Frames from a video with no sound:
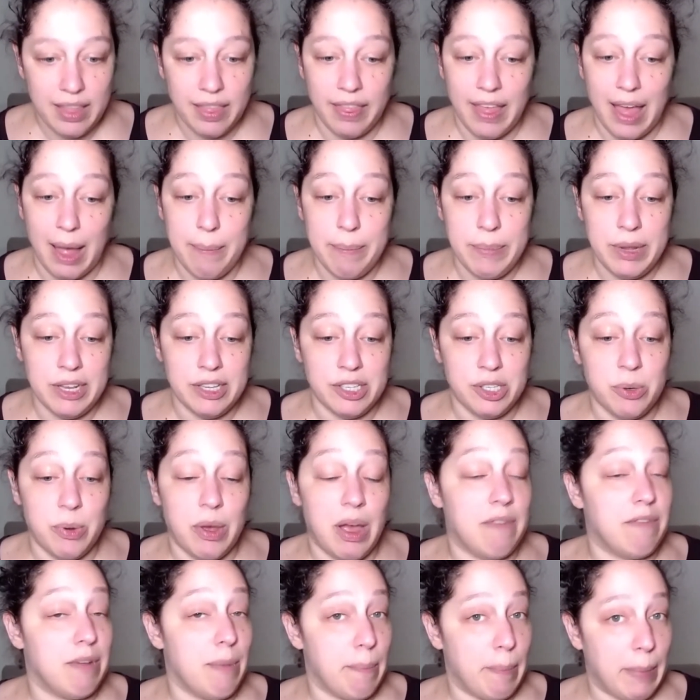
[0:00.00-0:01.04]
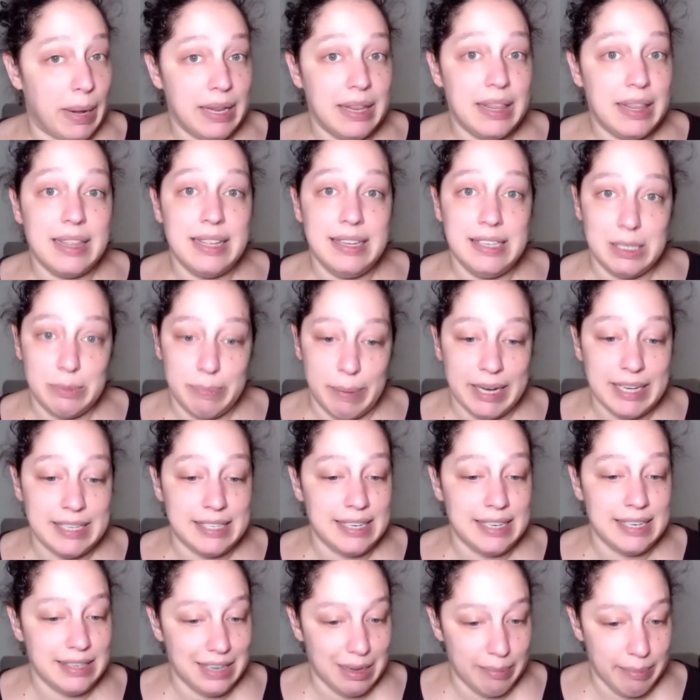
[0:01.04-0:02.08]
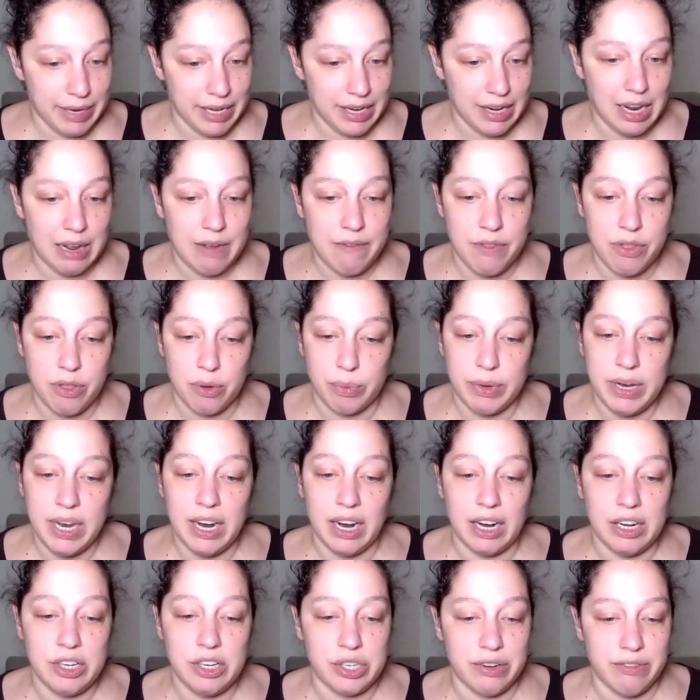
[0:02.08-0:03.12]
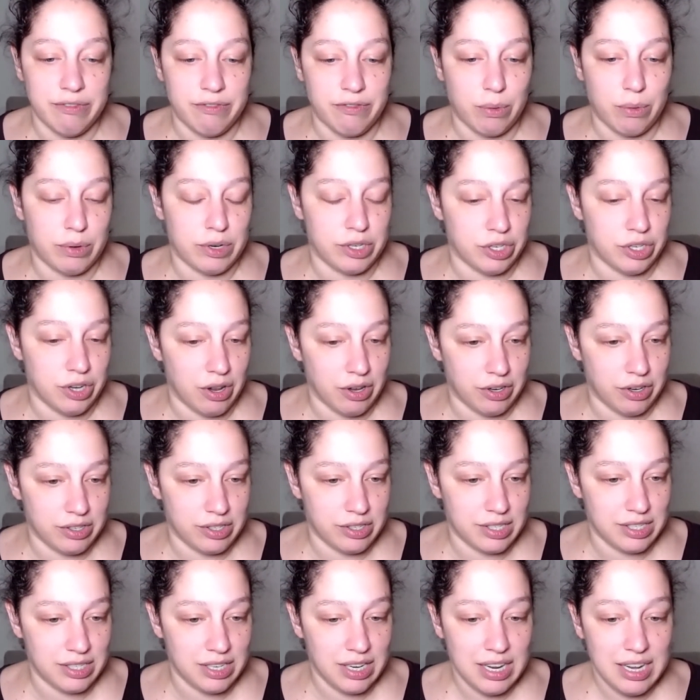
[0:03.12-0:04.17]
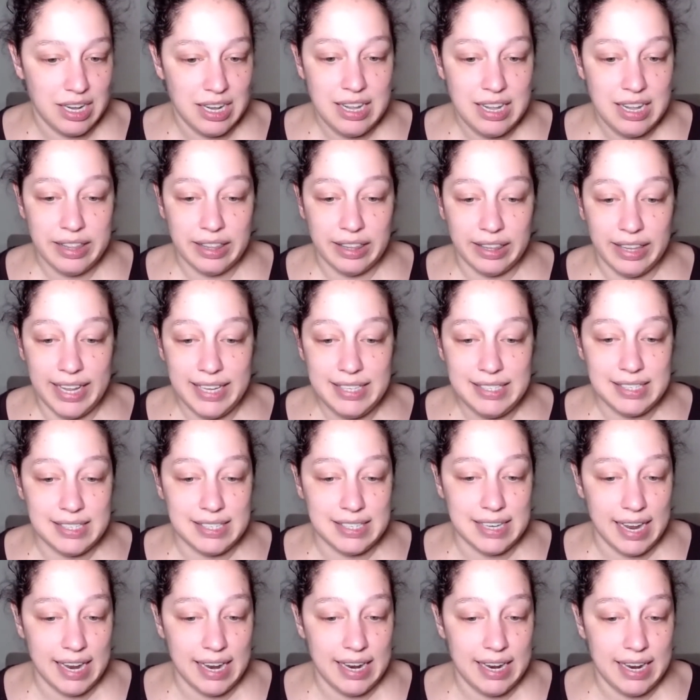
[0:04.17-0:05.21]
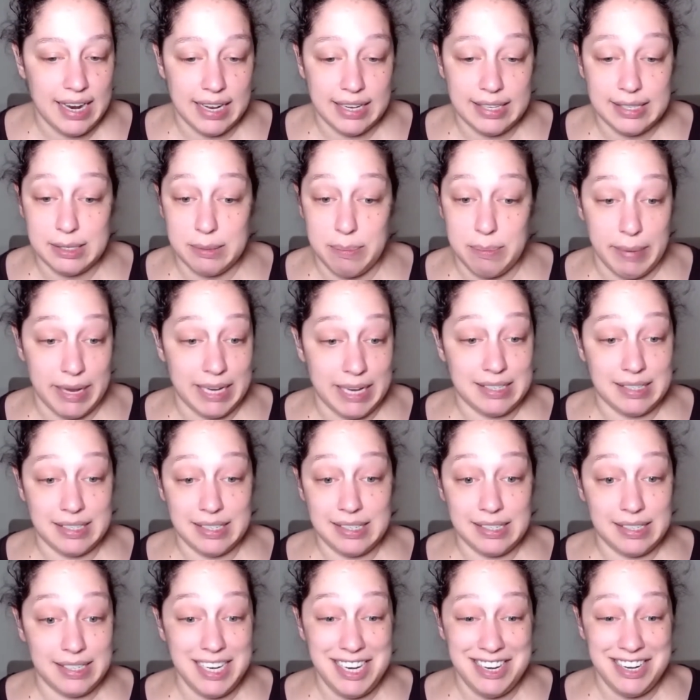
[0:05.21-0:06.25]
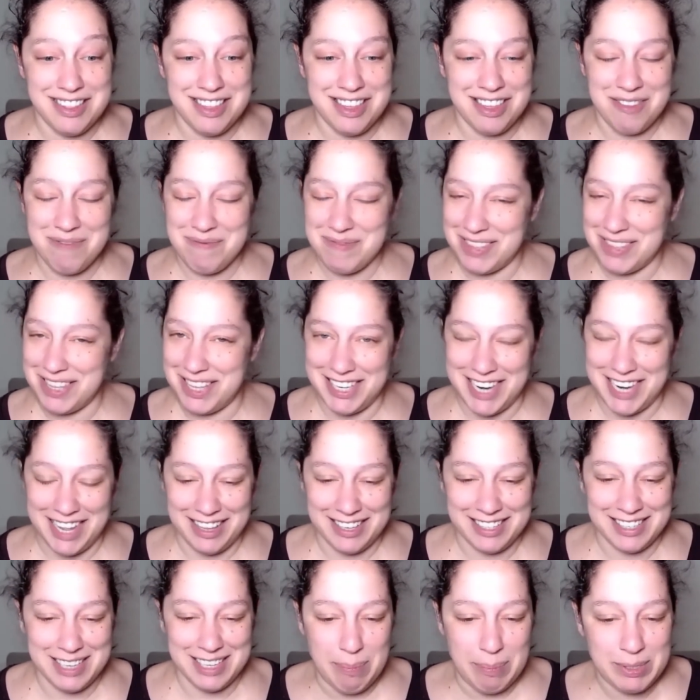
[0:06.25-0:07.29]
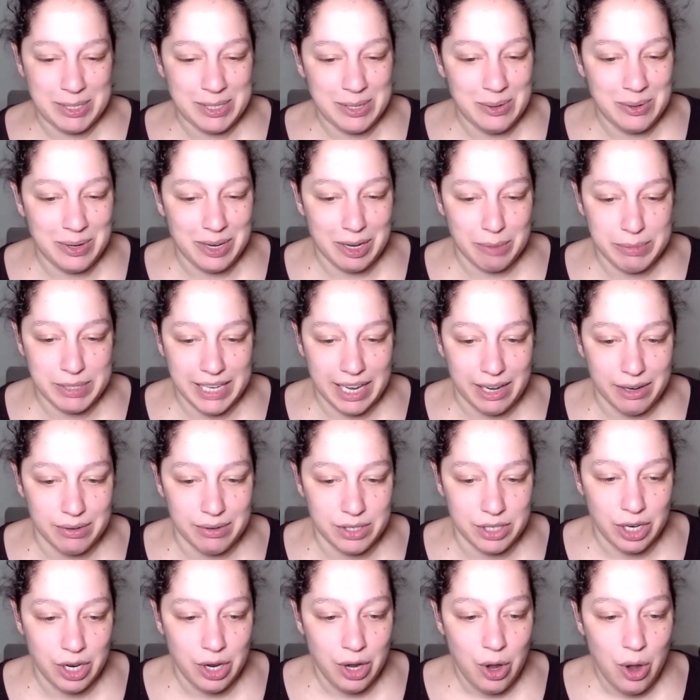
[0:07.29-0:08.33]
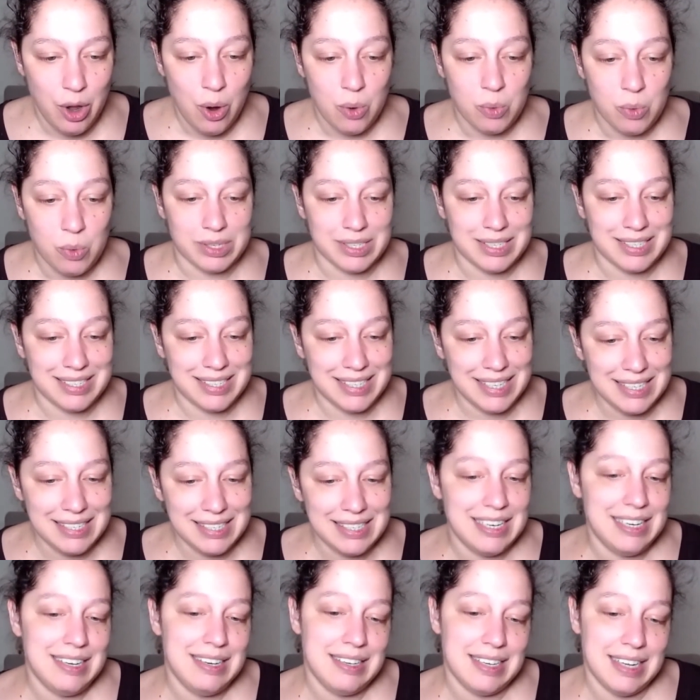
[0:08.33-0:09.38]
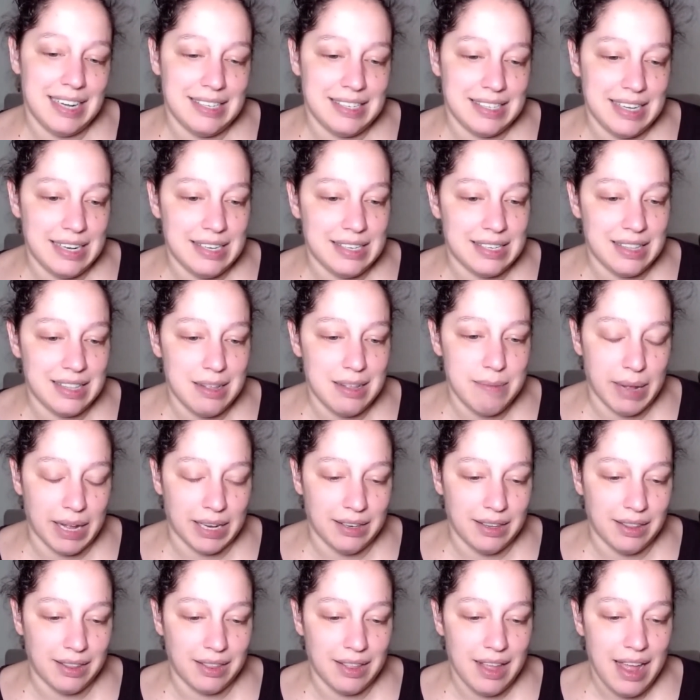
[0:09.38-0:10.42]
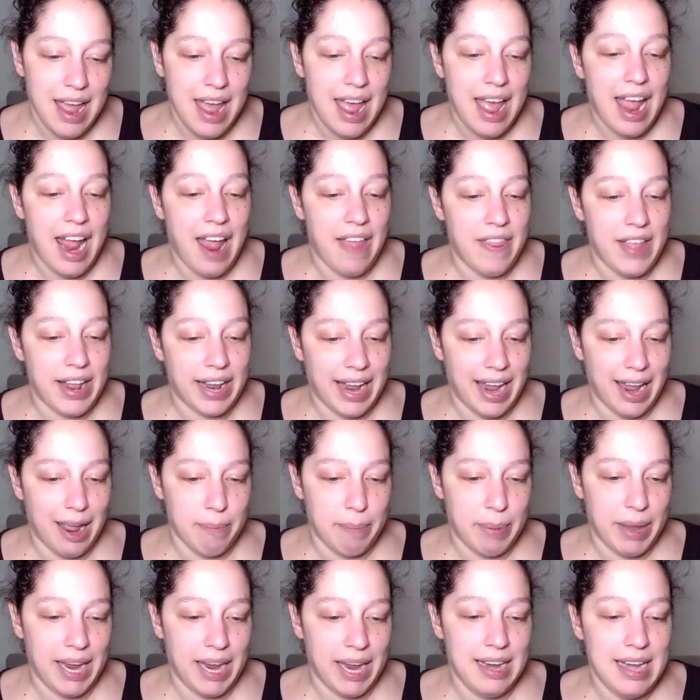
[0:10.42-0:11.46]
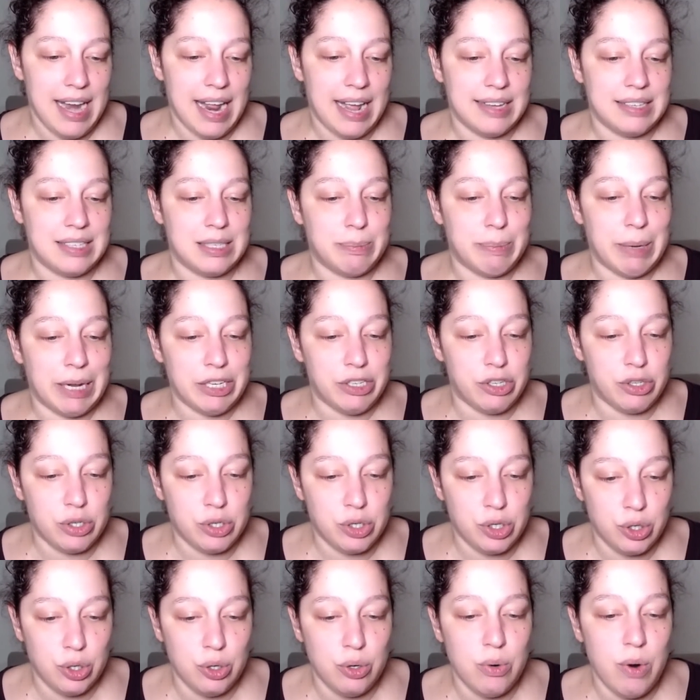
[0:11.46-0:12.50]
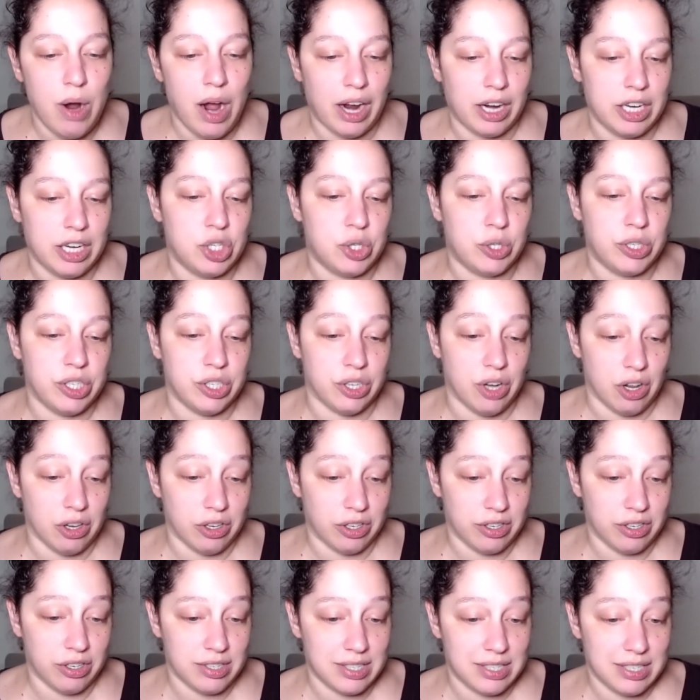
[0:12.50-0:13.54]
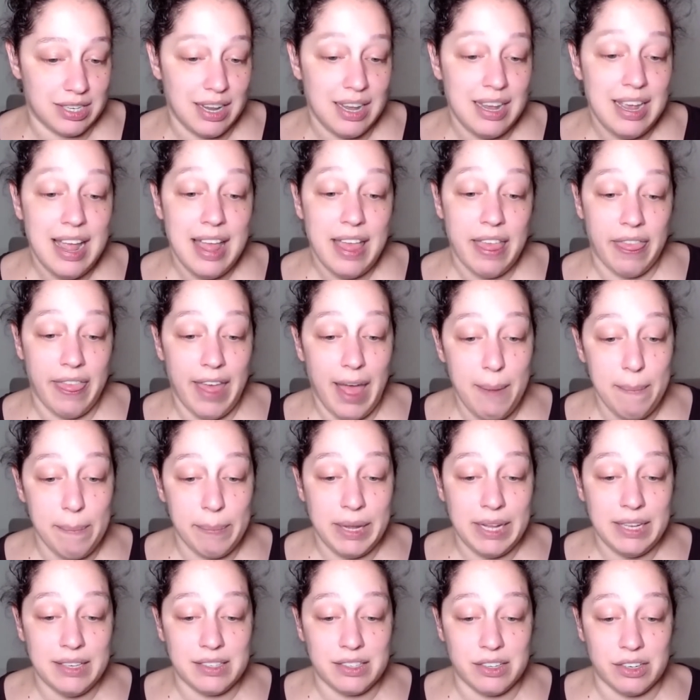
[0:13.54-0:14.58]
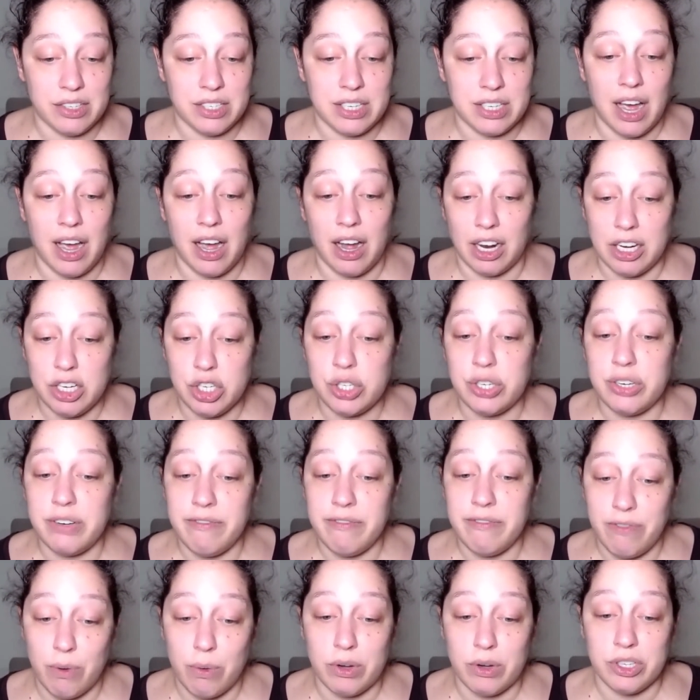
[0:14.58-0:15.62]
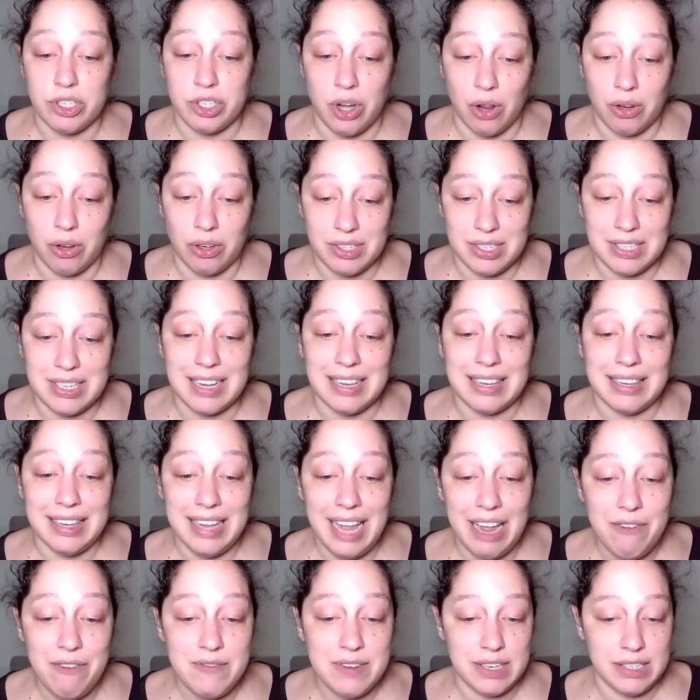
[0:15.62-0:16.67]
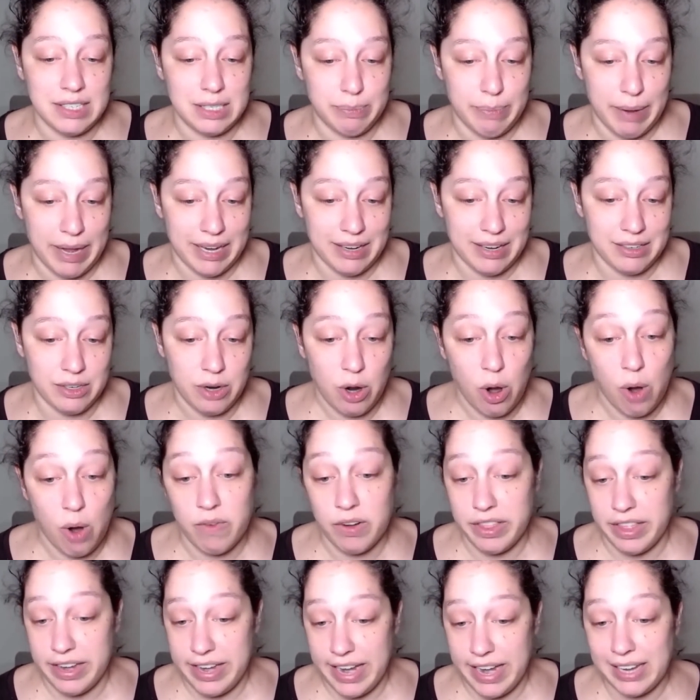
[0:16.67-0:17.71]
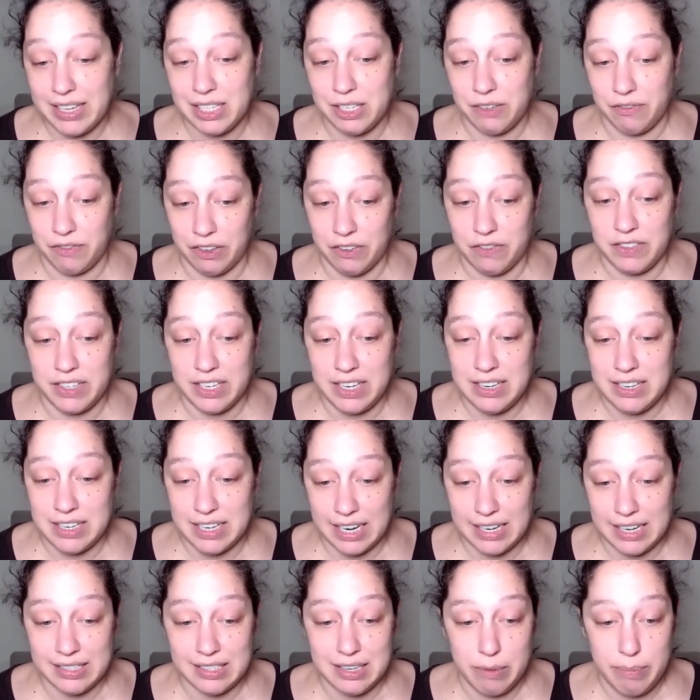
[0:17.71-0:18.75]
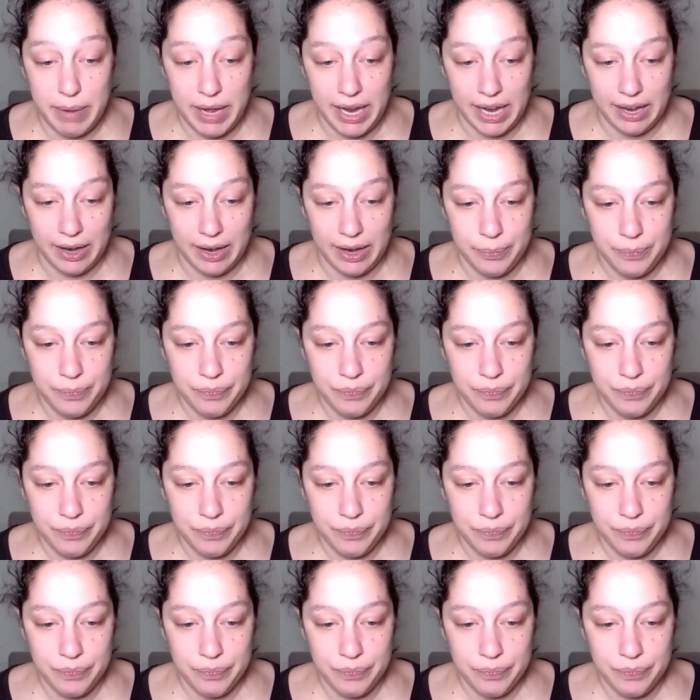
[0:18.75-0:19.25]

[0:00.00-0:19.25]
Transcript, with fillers: That means you have a monthly spending limit of three hundred four dollars. Let's say it's May sixteenth, the day this episode comes out. We're sixteen days into the month, and the campaign has spent two hundred dollars. That means there's one hundred four dollars left to spend over the next fifteen days in May.